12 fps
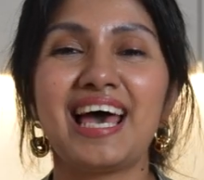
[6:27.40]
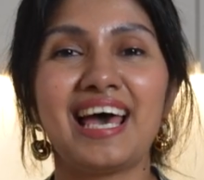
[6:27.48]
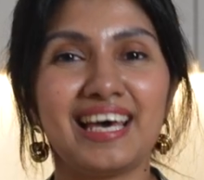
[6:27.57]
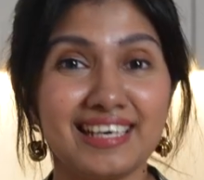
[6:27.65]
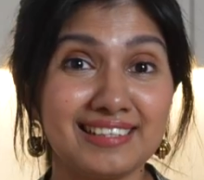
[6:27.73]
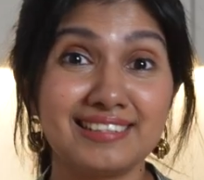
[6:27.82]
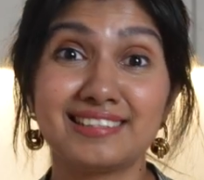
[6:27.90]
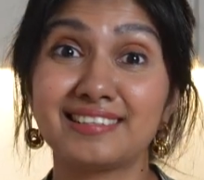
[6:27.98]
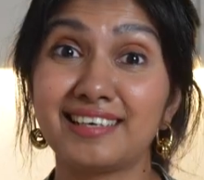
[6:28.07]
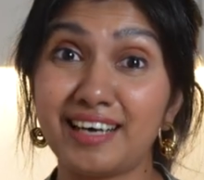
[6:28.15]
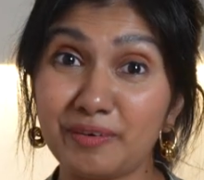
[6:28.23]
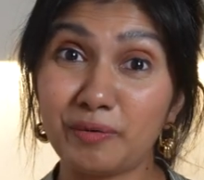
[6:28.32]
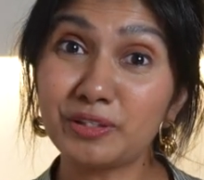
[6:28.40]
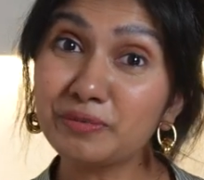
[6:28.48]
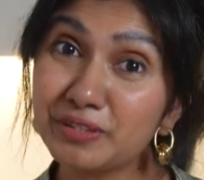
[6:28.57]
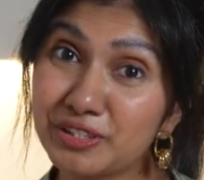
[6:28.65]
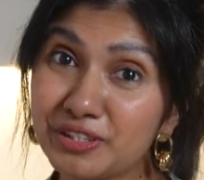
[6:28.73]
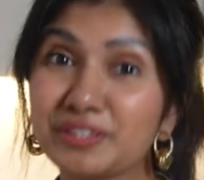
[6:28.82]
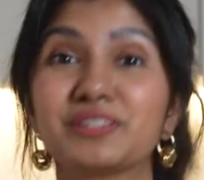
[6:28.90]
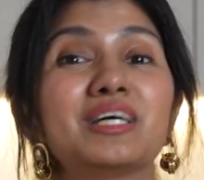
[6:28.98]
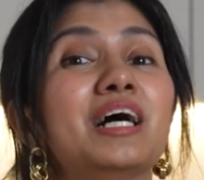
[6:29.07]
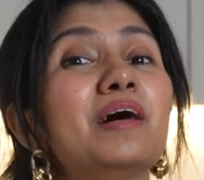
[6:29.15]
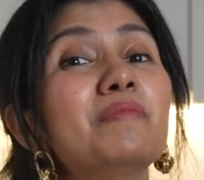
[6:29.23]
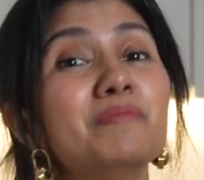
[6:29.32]
And I want to wish you
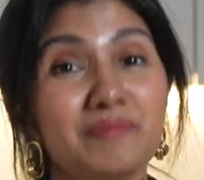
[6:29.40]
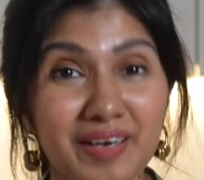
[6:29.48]
a